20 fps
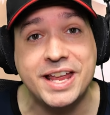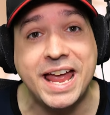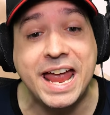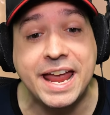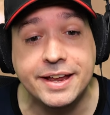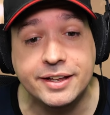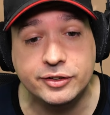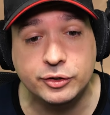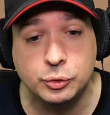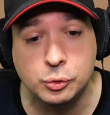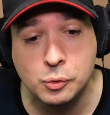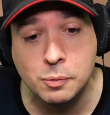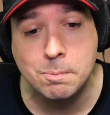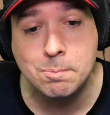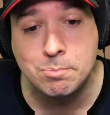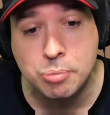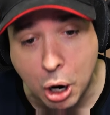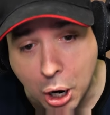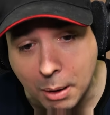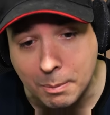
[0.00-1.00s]

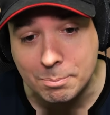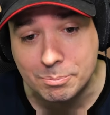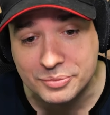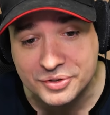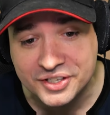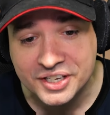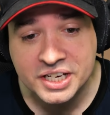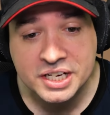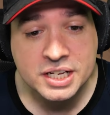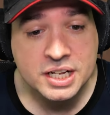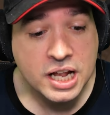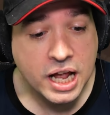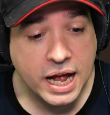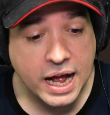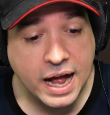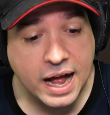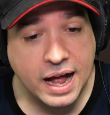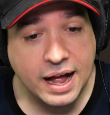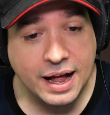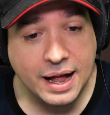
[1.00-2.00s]
A2 bombs.
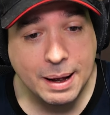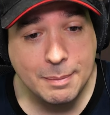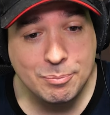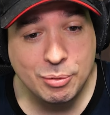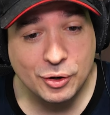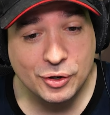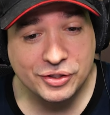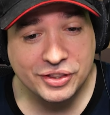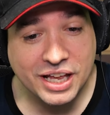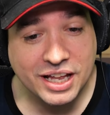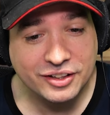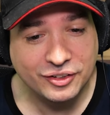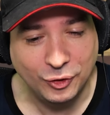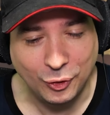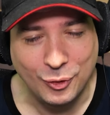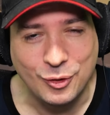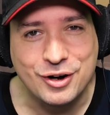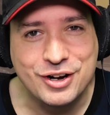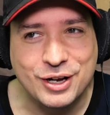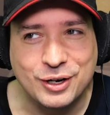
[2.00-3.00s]
Uh, but that
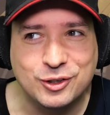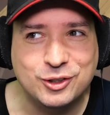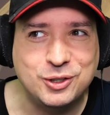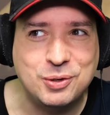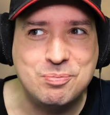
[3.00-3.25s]
turned out to